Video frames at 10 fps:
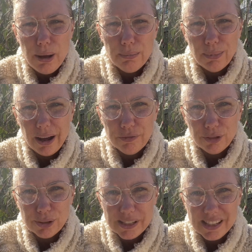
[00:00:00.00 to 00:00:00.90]

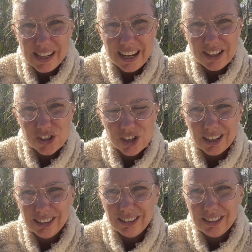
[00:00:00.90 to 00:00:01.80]
mindfulness in
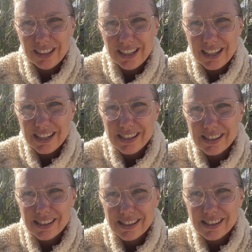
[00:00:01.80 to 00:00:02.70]
nature
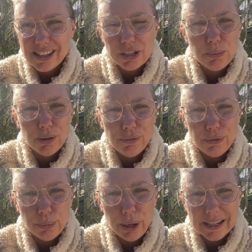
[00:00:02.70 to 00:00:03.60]
is such a beautiful
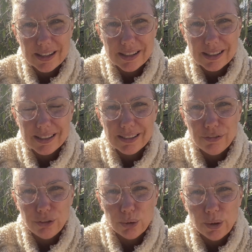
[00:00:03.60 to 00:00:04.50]
practice
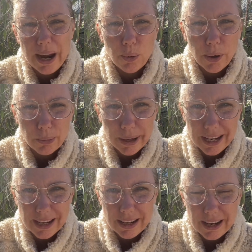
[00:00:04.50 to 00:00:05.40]
for our
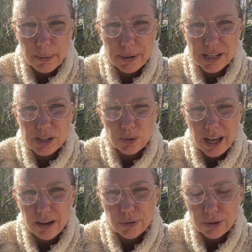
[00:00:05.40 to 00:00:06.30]
well-being and our mental
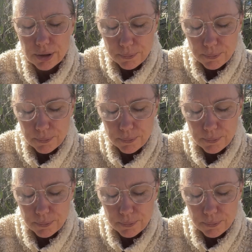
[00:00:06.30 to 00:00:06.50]
health